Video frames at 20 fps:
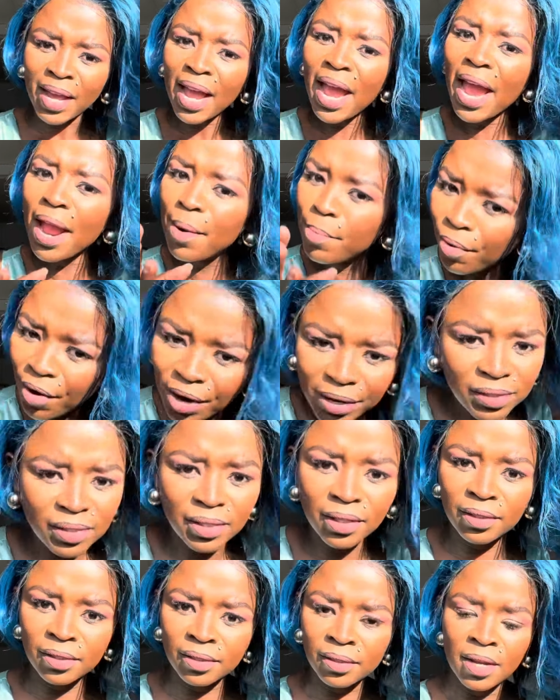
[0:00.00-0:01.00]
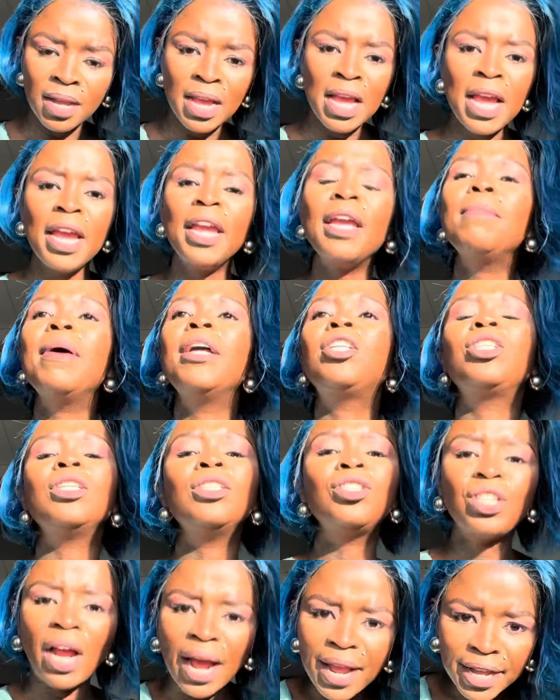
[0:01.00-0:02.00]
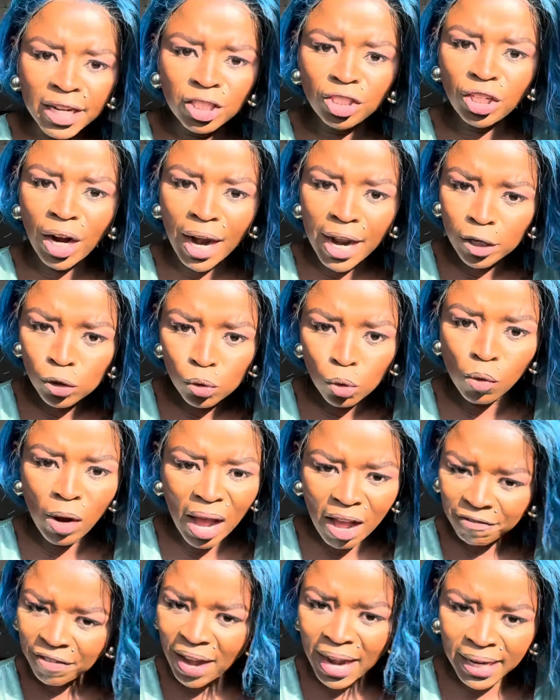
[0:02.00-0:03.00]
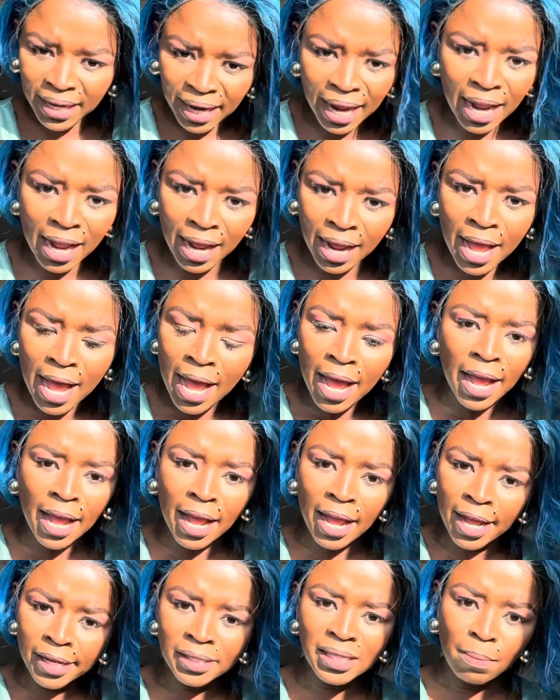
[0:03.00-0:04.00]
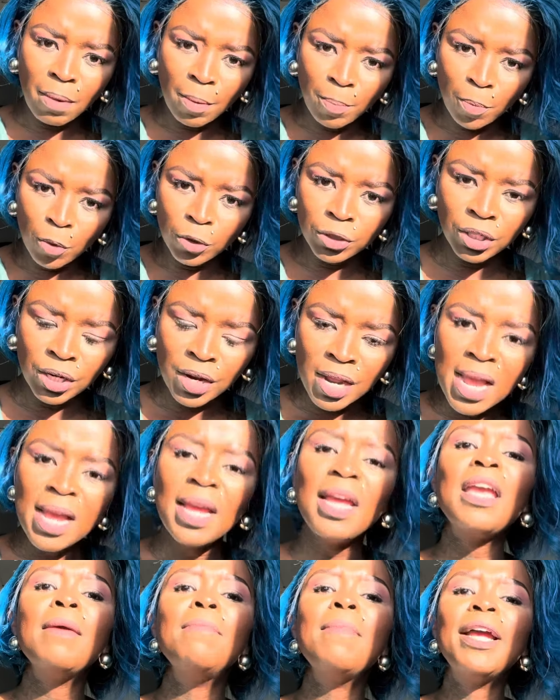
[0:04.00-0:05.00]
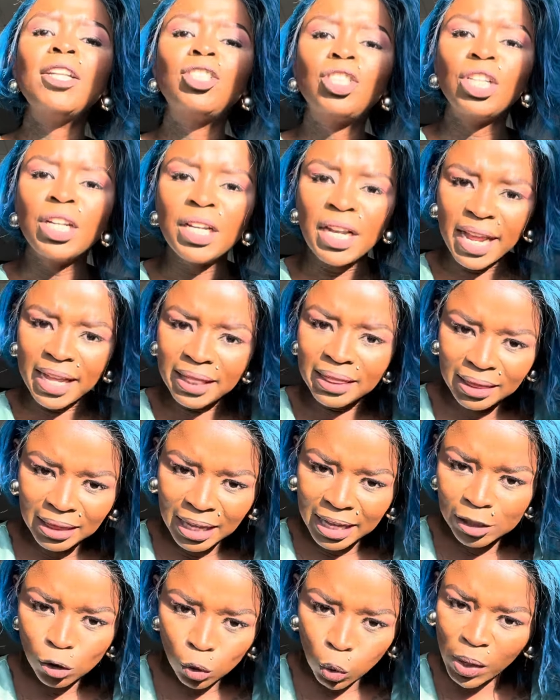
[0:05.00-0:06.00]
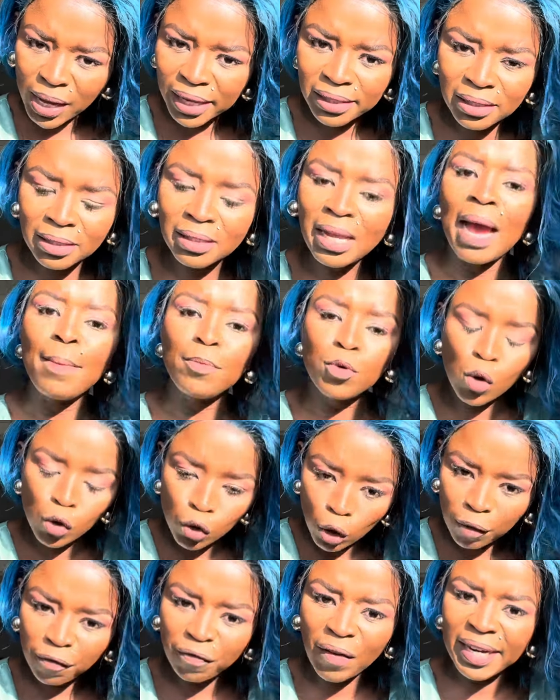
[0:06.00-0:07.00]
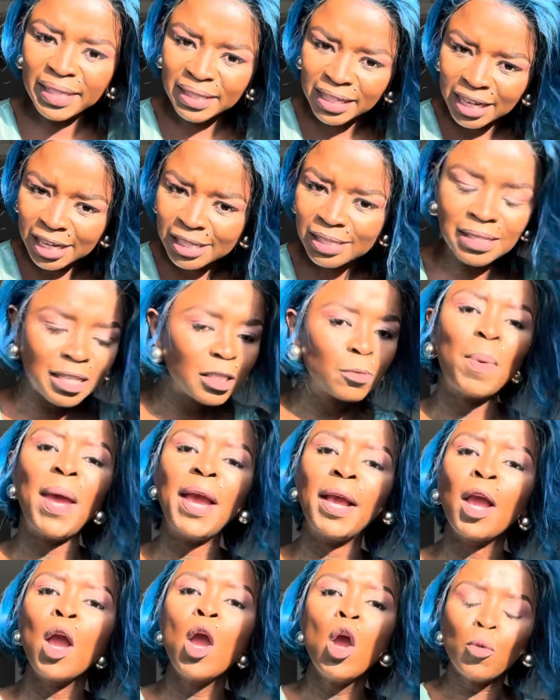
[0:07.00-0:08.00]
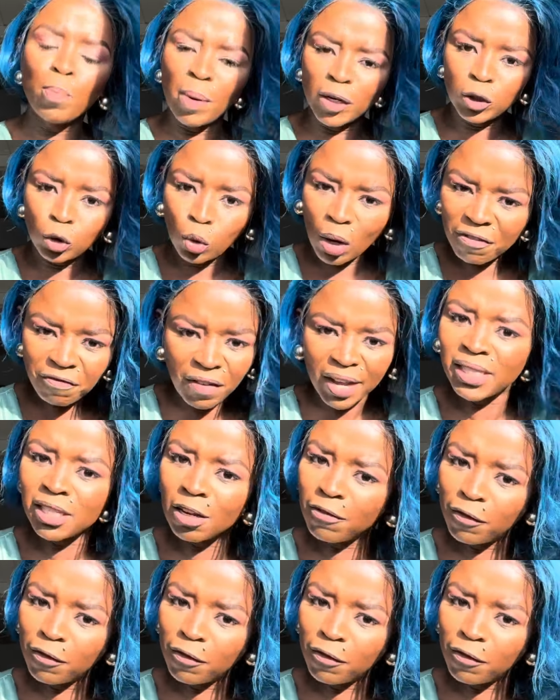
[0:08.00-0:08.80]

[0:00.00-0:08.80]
Embrace it. Imagine dying trying to find a summer body. Imagine in 2 years' time, you're not finding a six-pack, but you are fighting